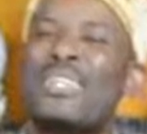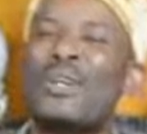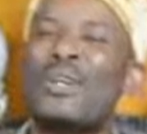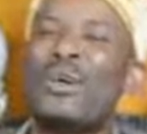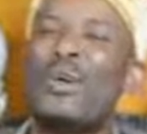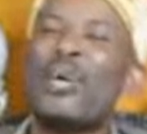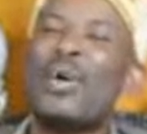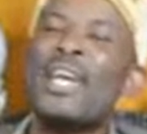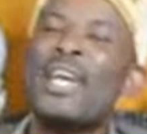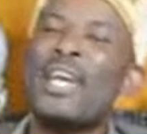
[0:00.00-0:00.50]

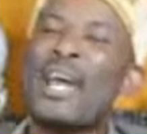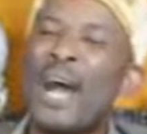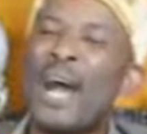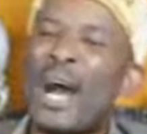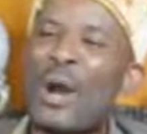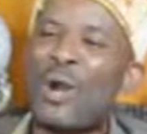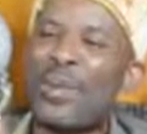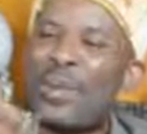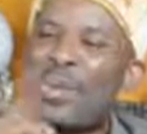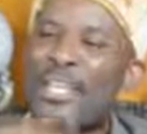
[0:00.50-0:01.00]
where
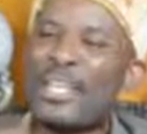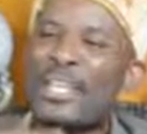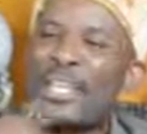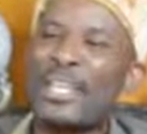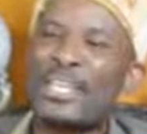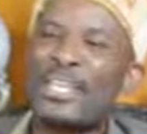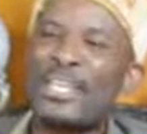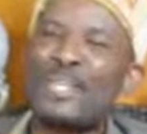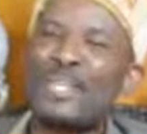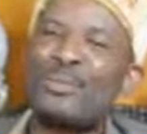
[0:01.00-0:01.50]
are we
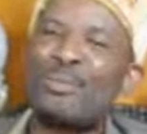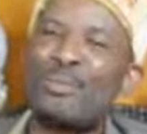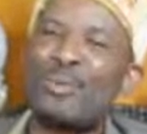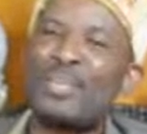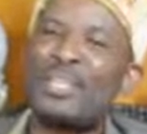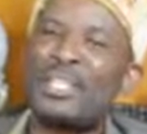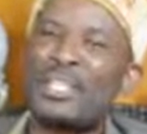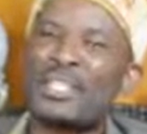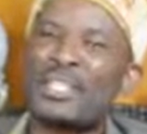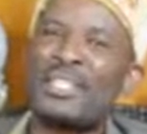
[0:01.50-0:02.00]
in this body
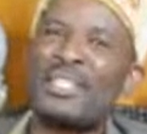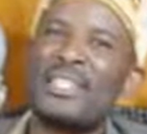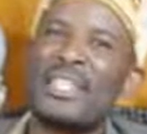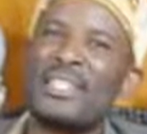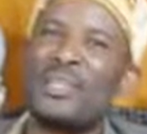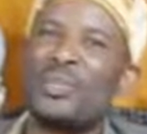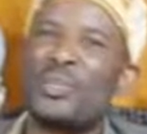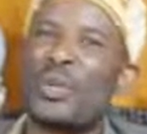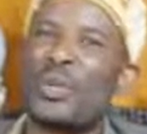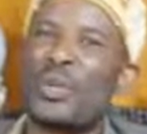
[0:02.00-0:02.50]

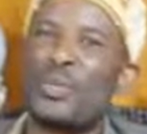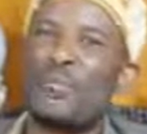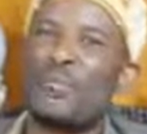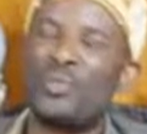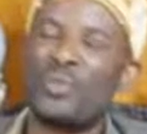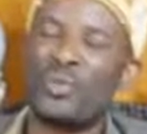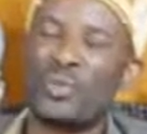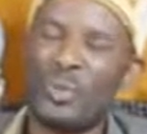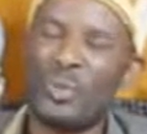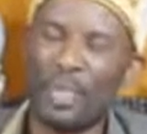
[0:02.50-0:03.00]
that we
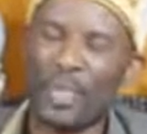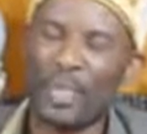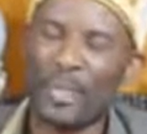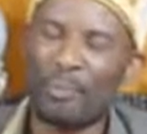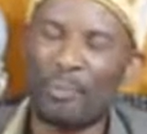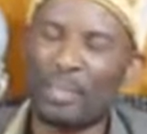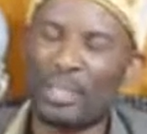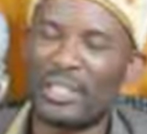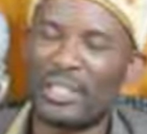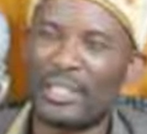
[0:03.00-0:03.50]
are
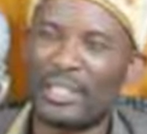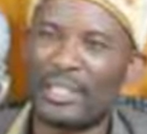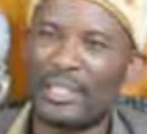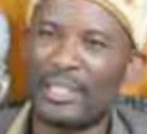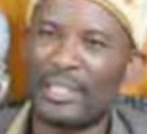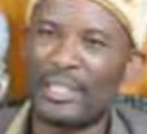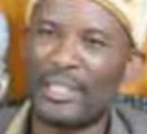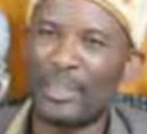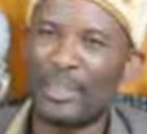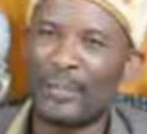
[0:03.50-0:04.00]
building?
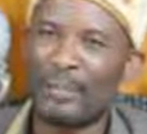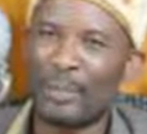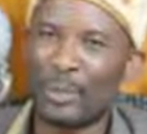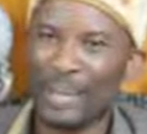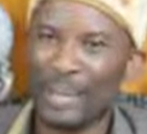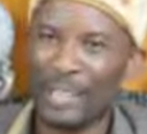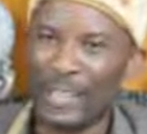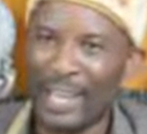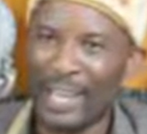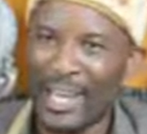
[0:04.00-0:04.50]

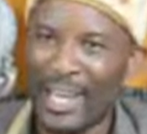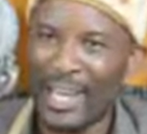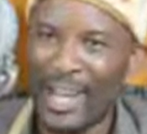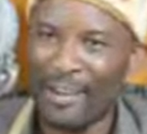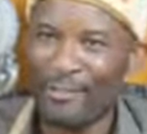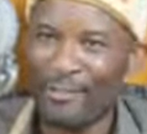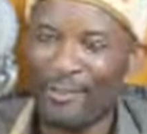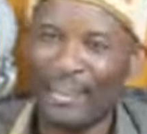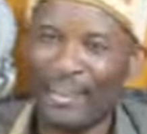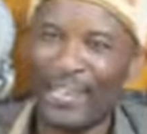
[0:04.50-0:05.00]
Because
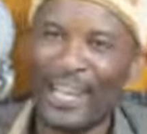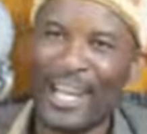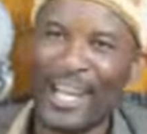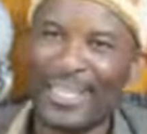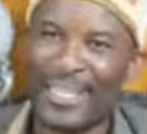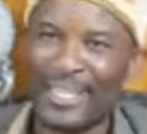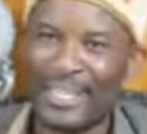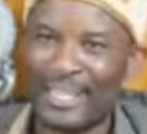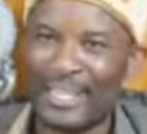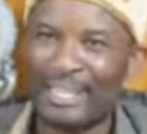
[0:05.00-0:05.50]
I've got the
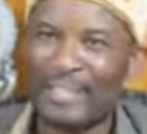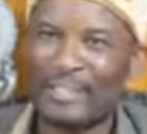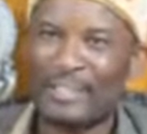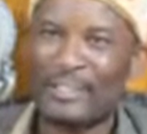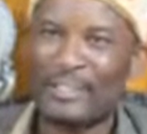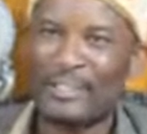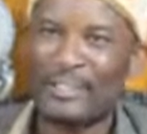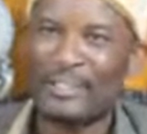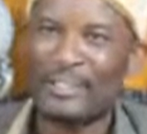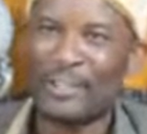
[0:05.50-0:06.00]
answer
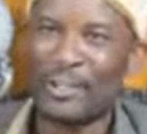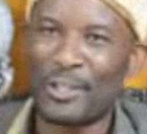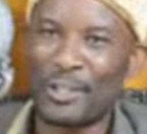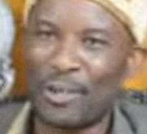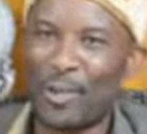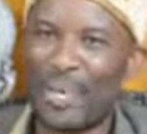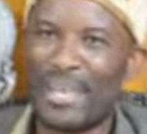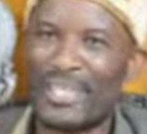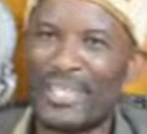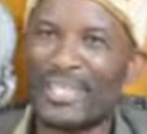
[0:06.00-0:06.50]
for the
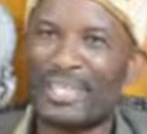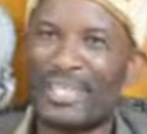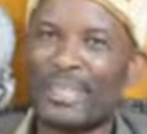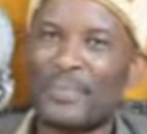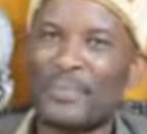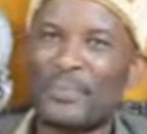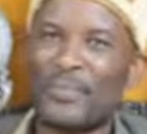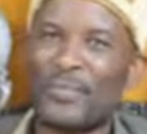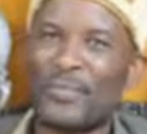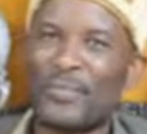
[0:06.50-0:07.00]
word.
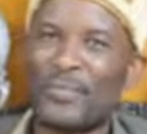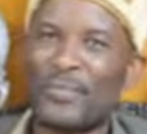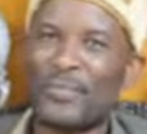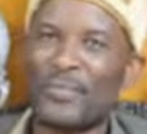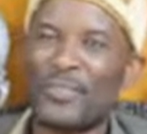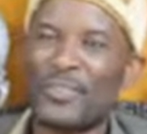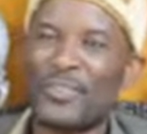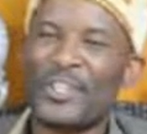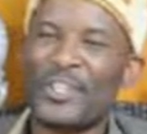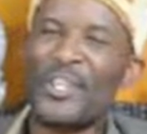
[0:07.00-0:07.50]

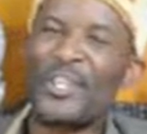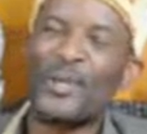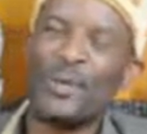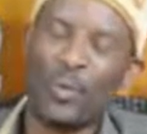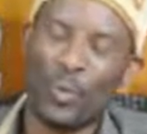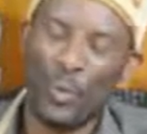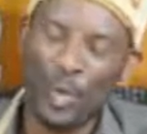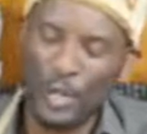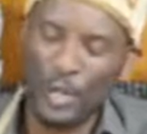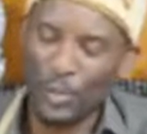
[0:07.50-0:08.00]

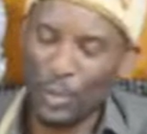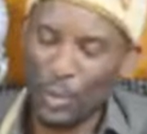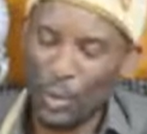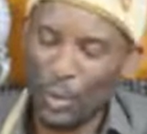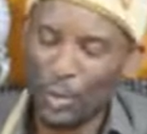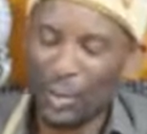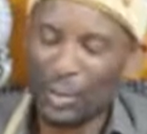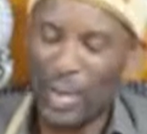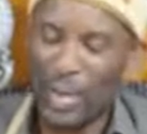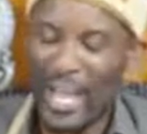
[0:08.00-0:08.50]
When you
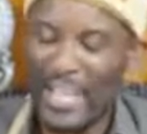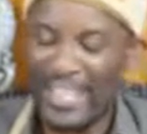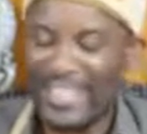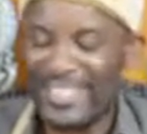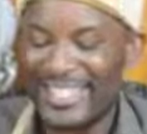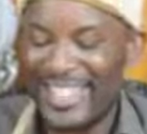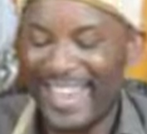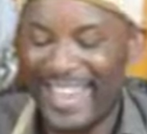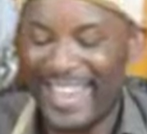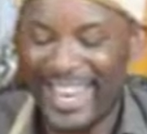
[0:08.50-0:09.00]
go to
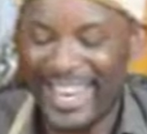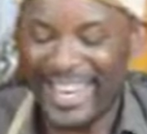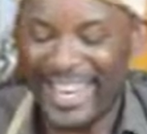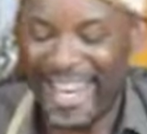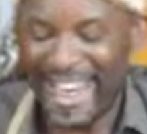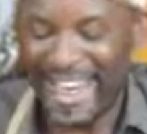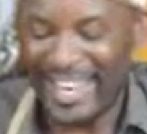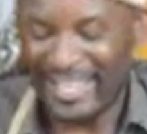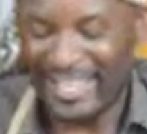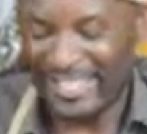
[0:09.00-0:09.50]
Isaiah
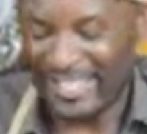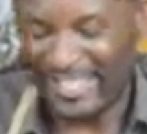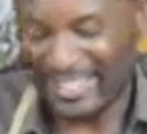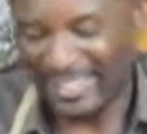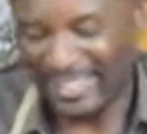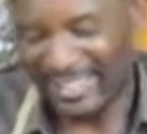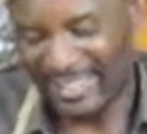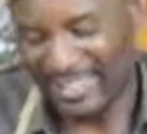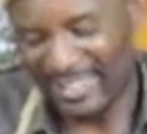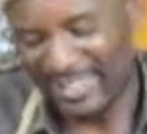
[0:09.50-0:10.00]
9,
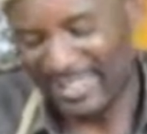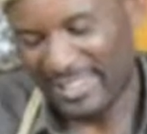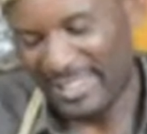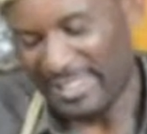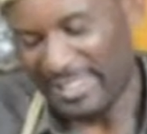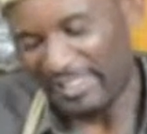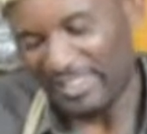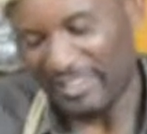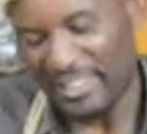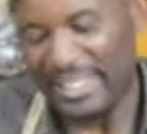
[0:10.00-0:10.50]

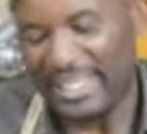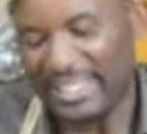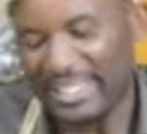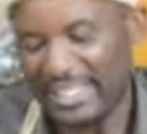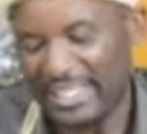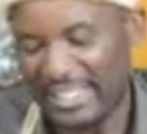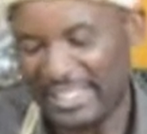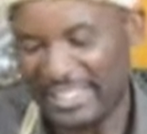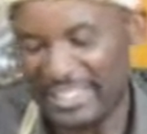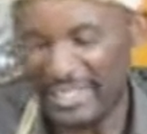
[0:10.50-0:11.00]
verse
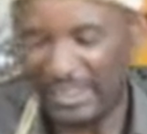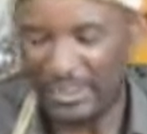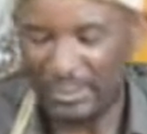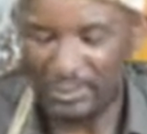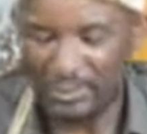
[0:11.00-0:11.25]
6,